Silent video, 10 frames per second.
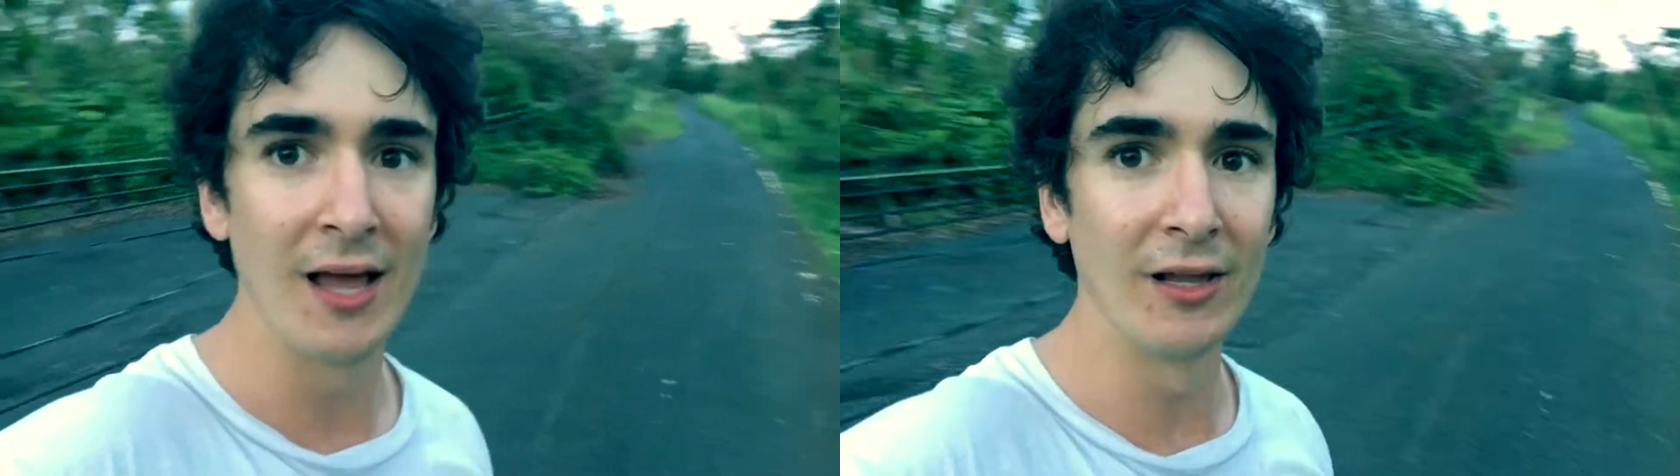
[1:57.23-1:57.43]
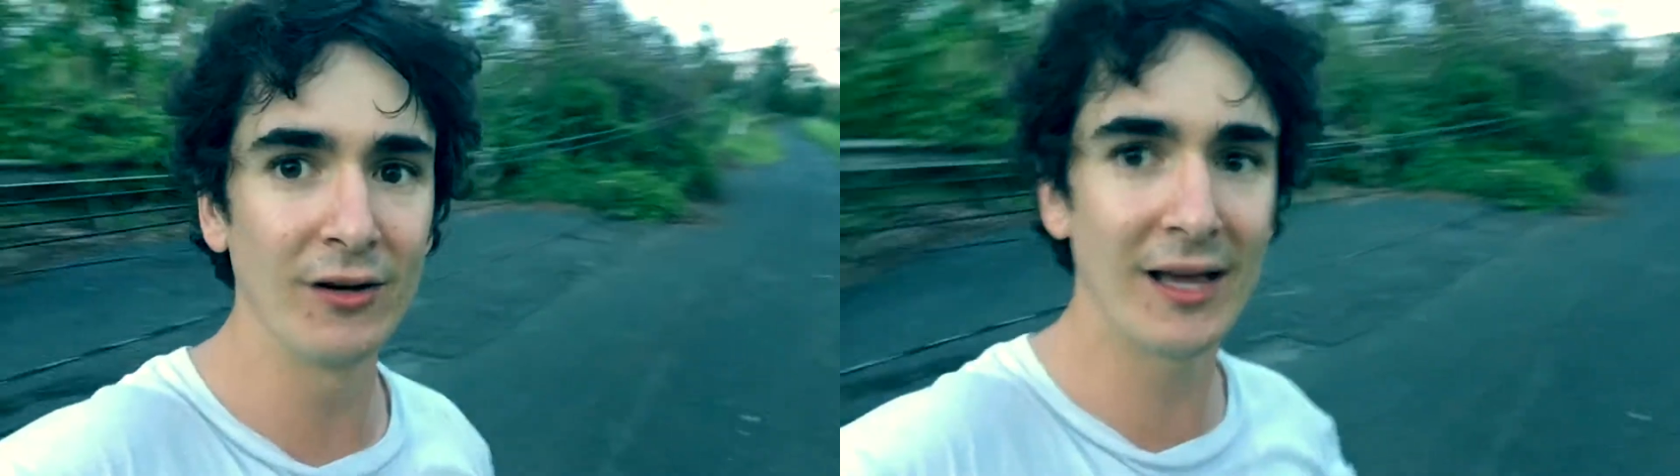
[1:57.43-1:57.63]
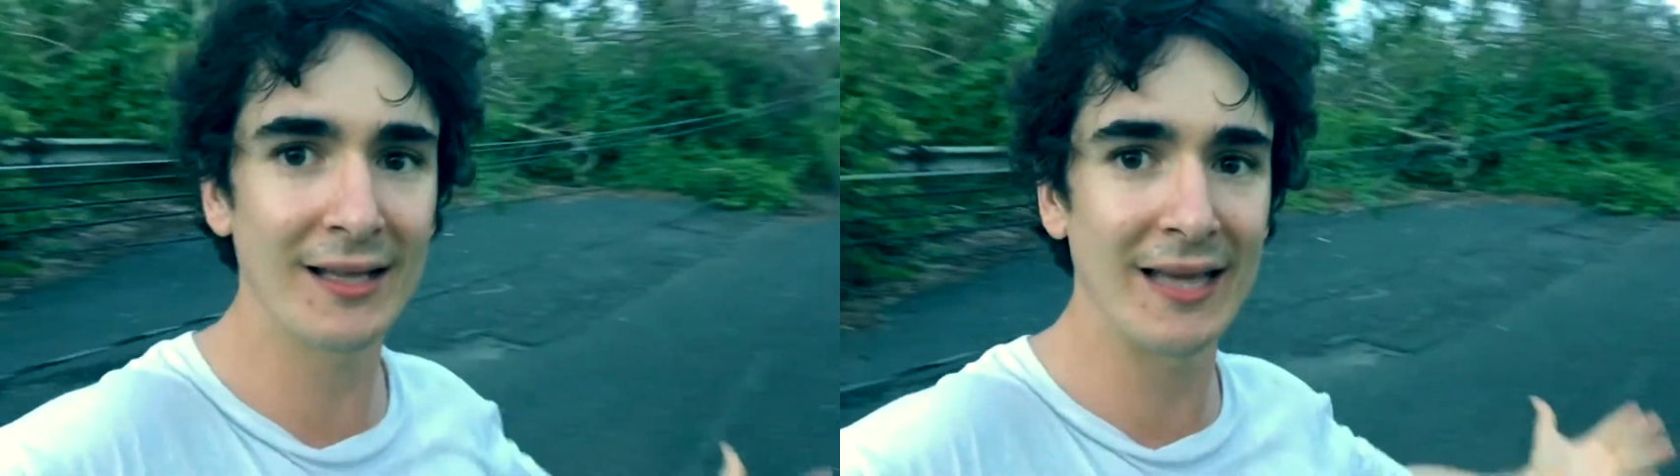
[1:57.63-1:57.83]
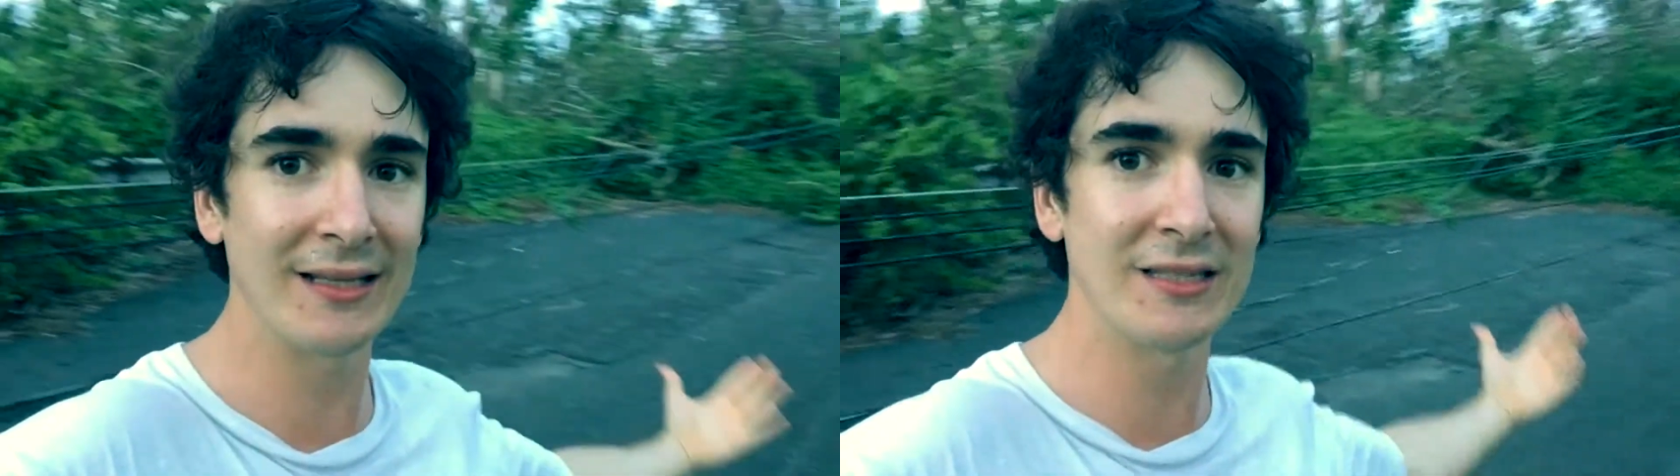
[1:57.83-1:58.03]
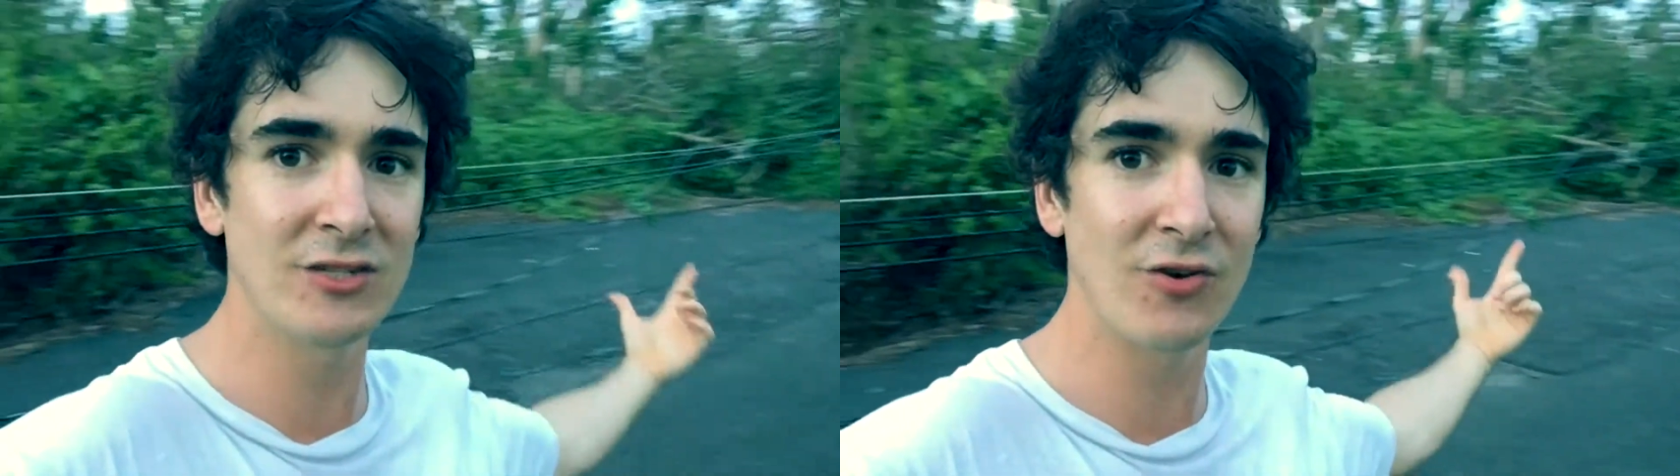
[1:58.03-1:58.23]
Look at that
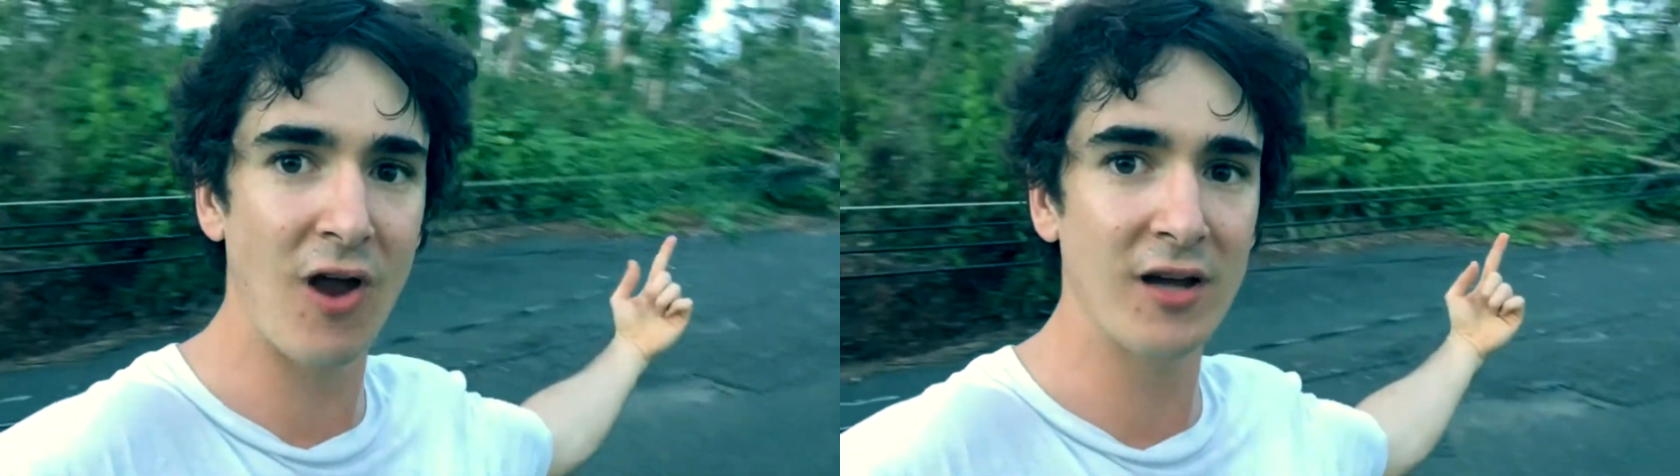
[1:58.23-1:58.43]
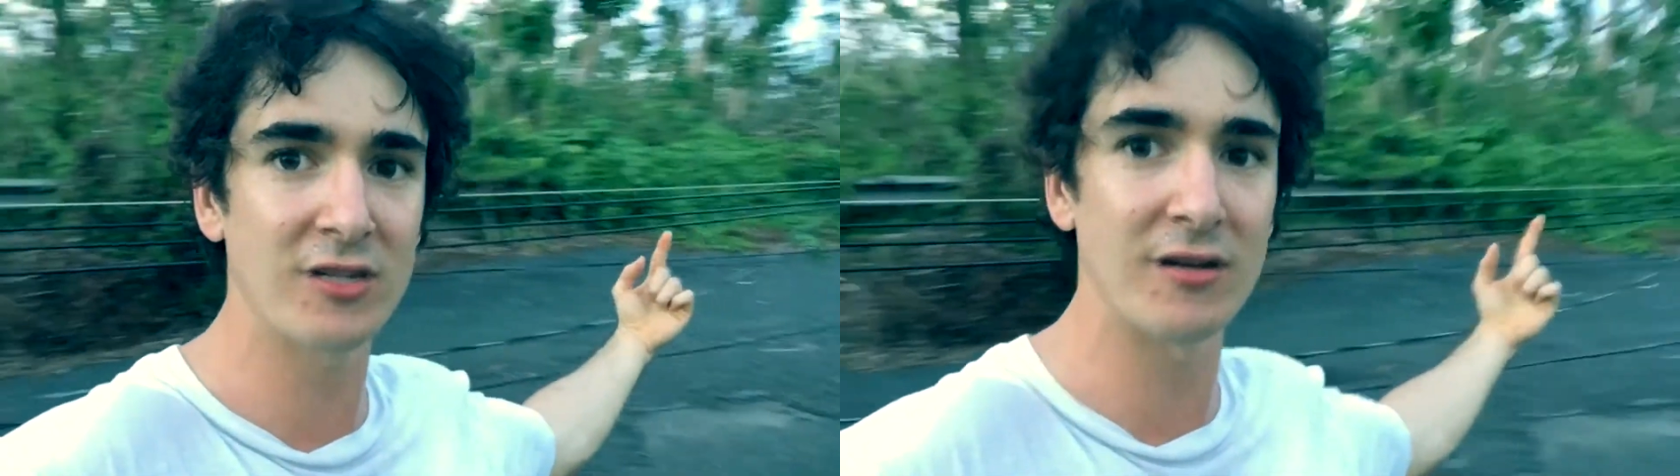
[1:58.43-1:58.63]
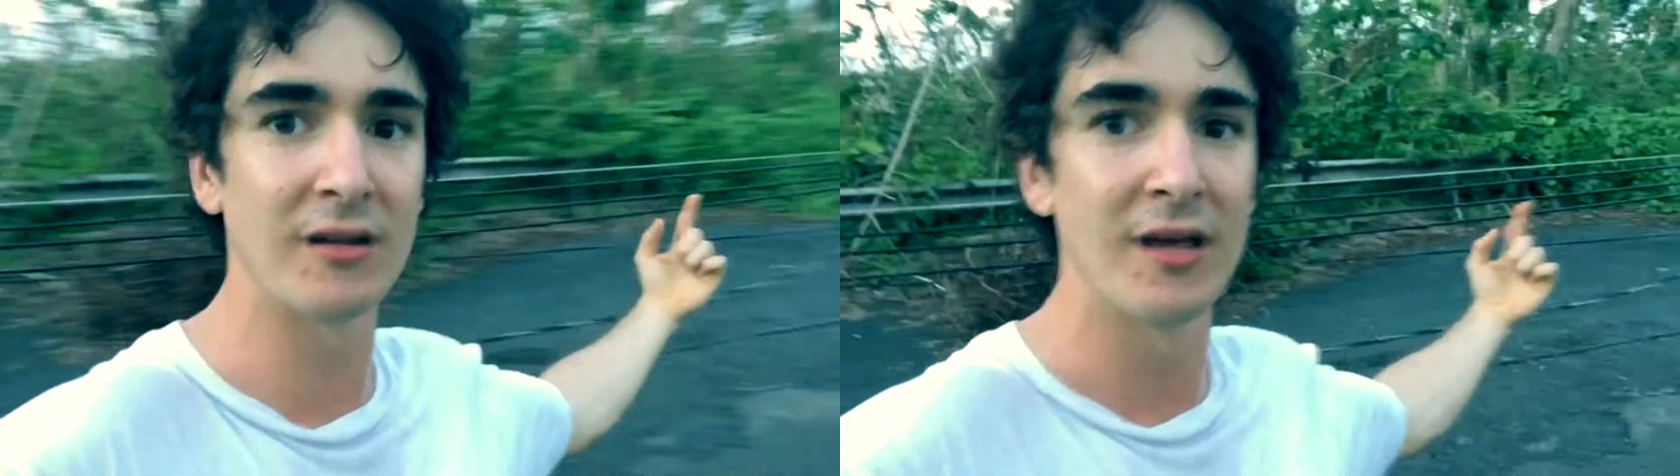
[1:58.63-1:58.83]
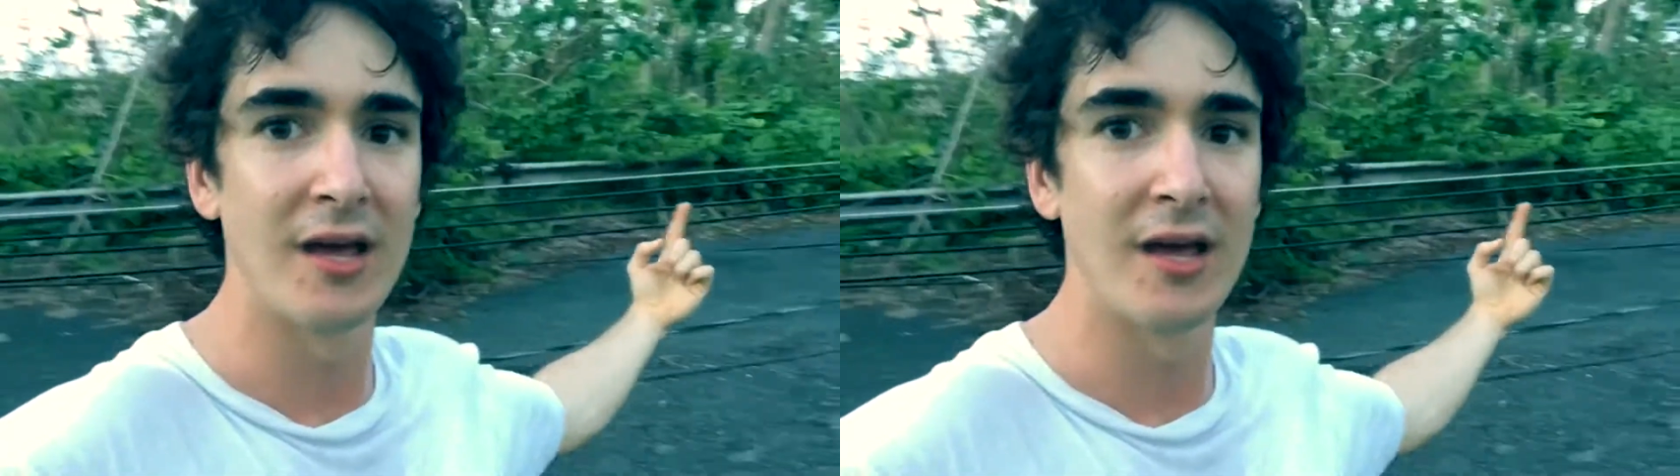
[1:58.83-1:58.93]
destruction